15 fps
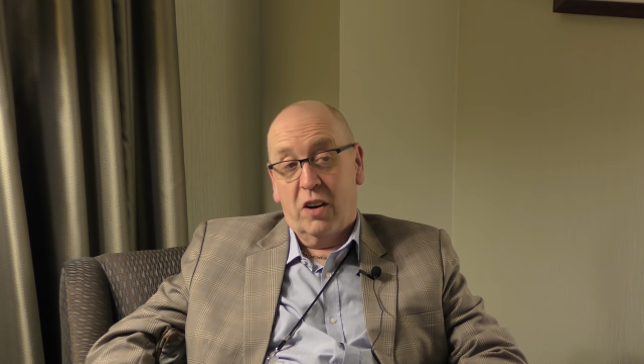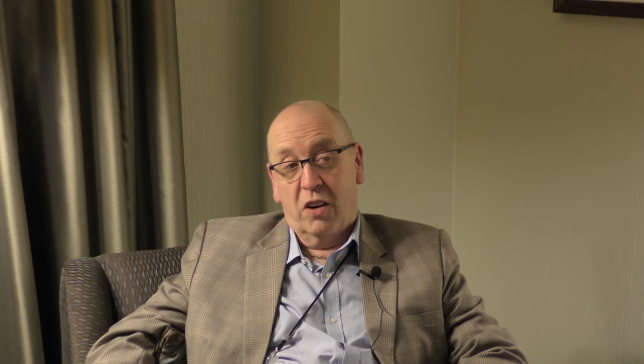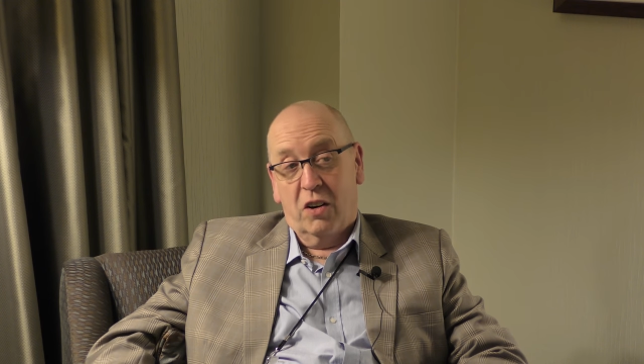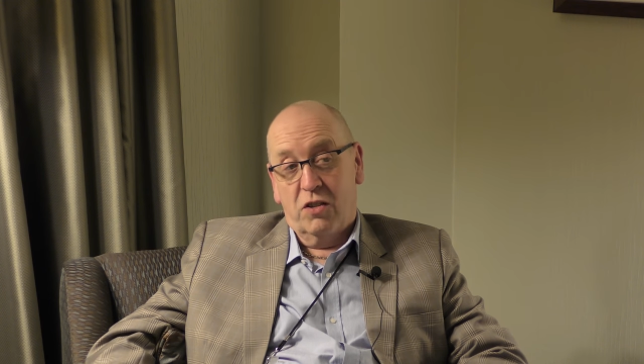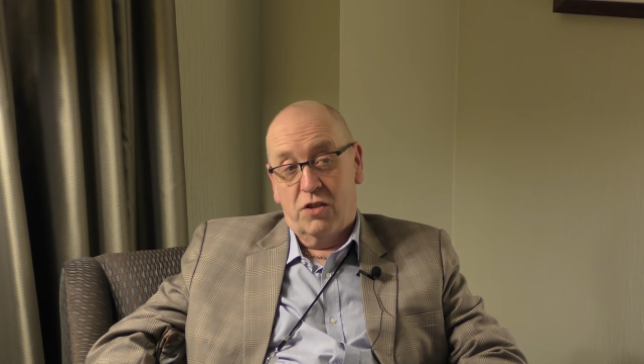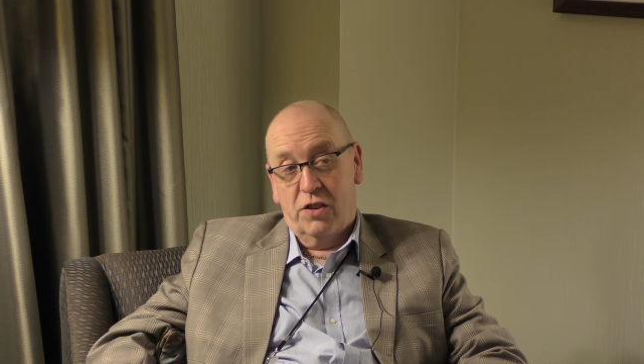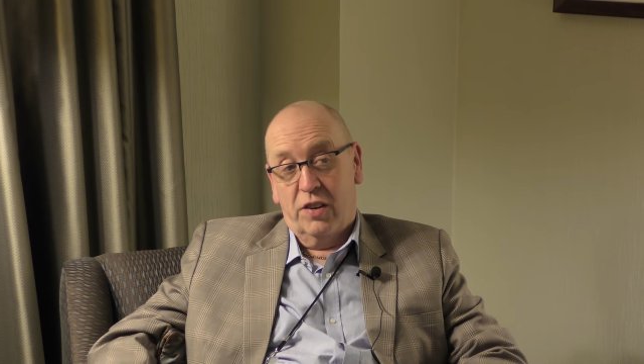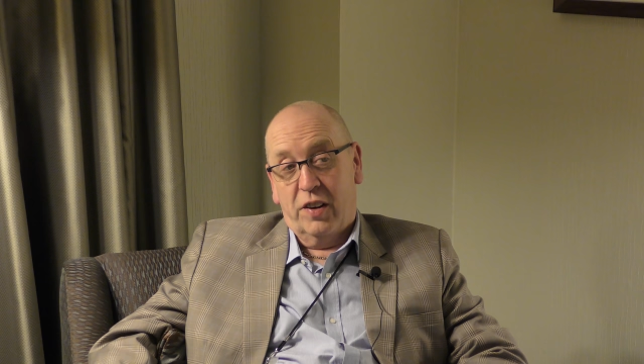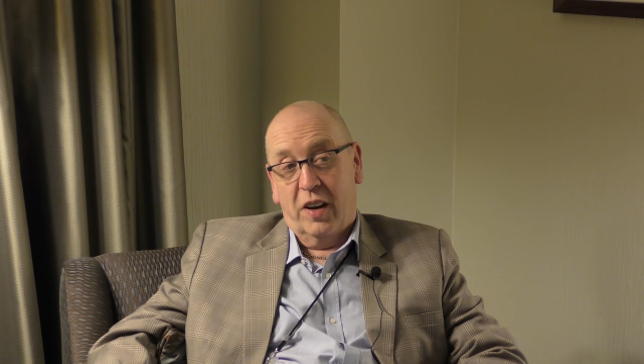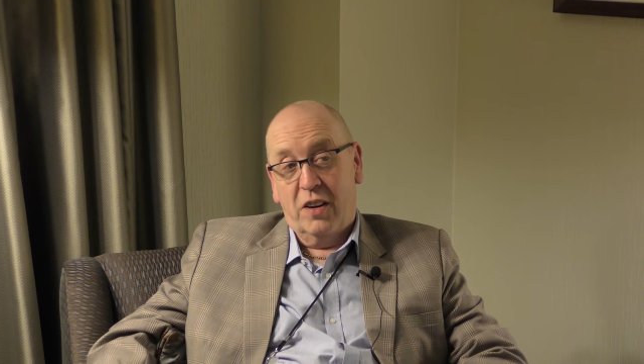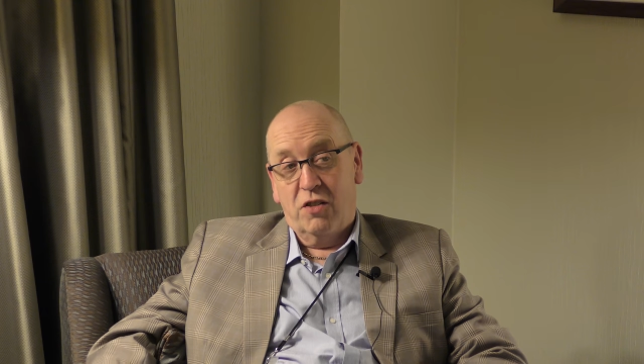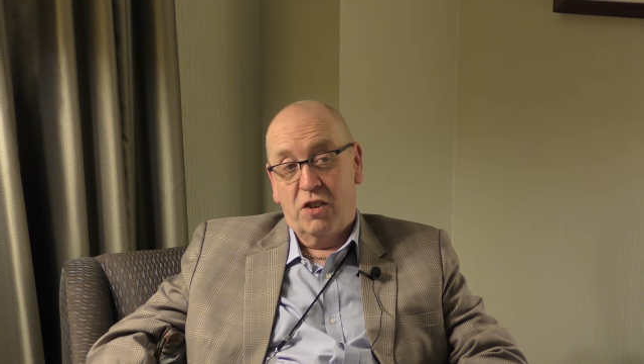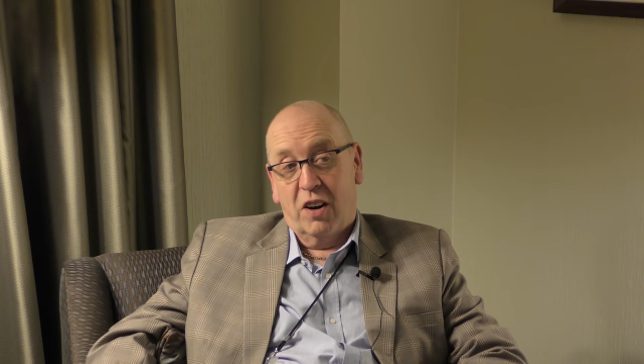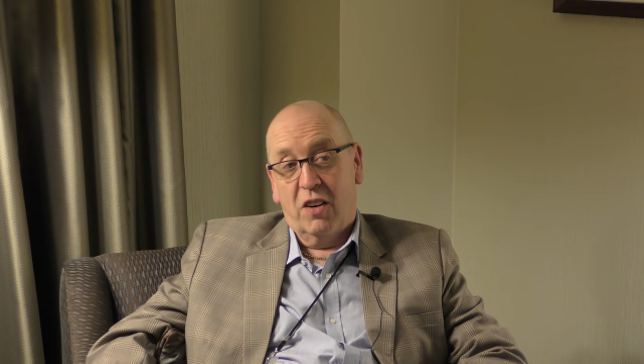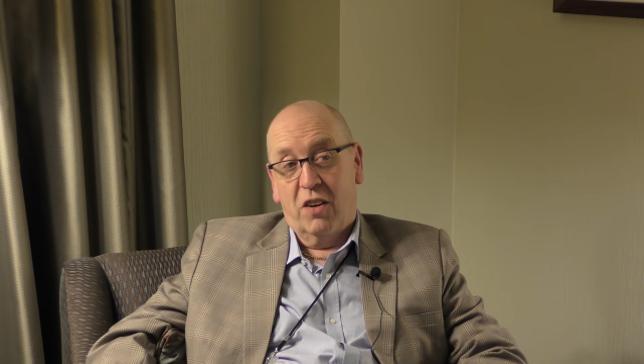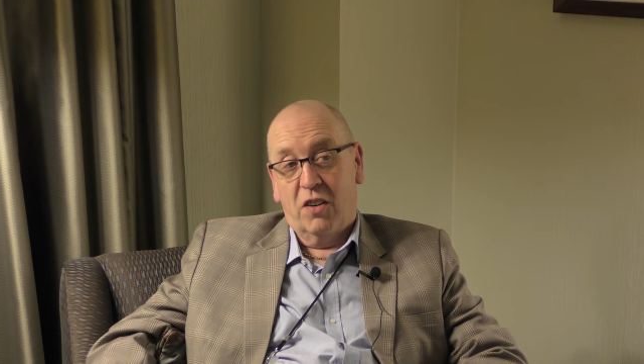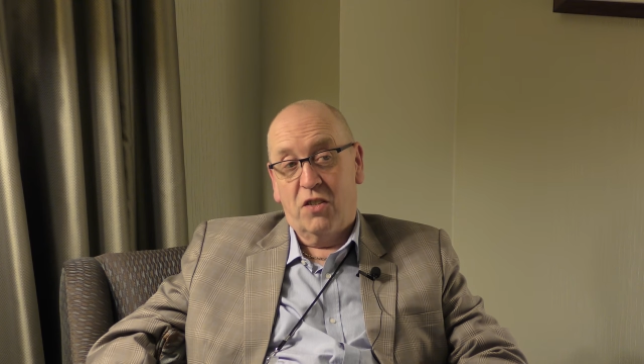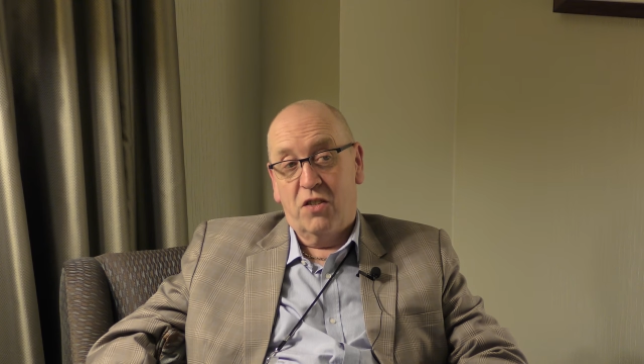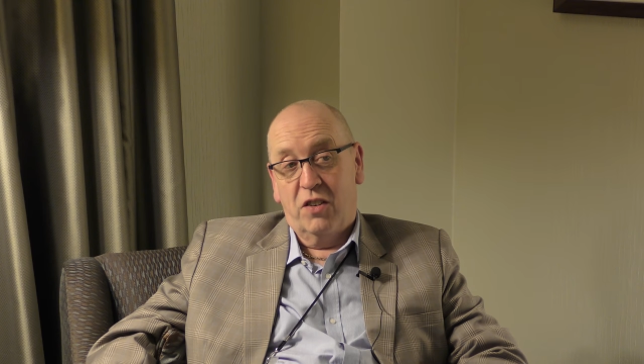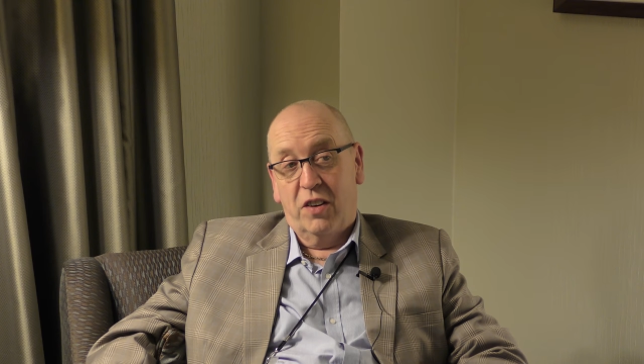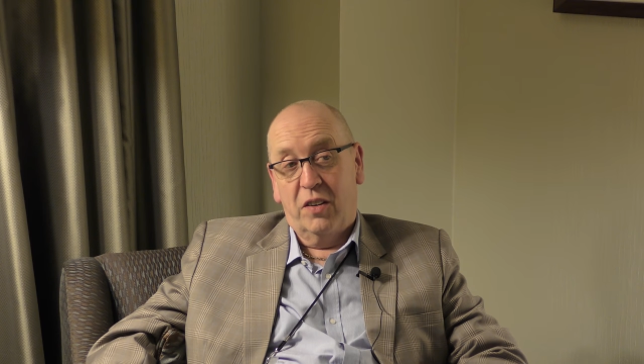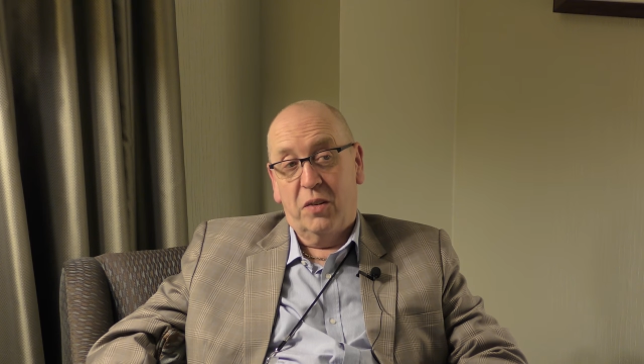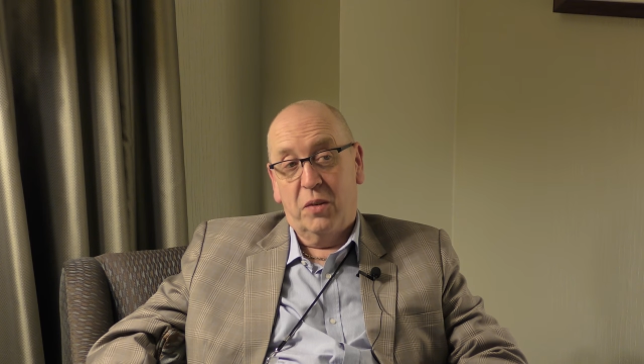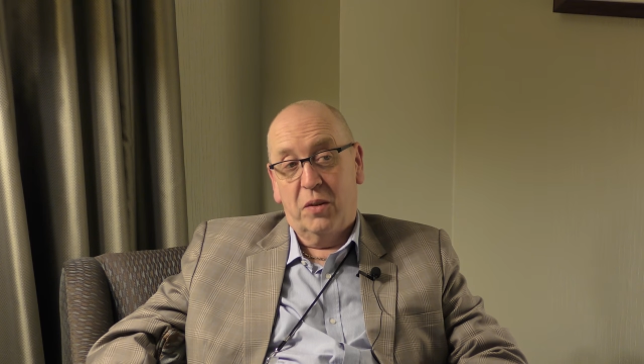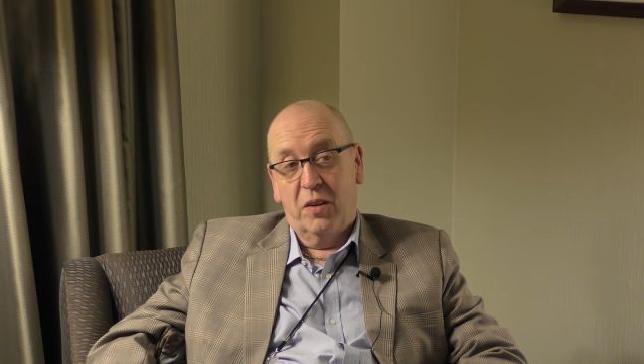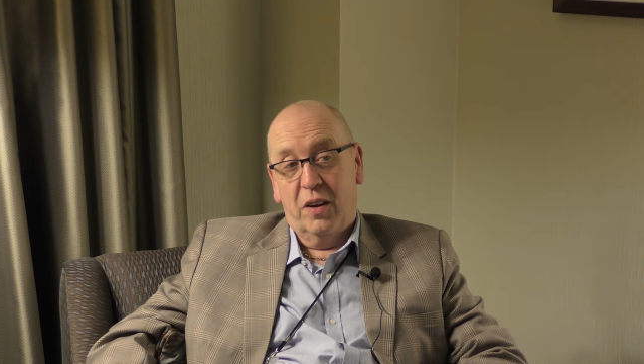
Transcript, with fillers: cartridges. Eight track cartridges.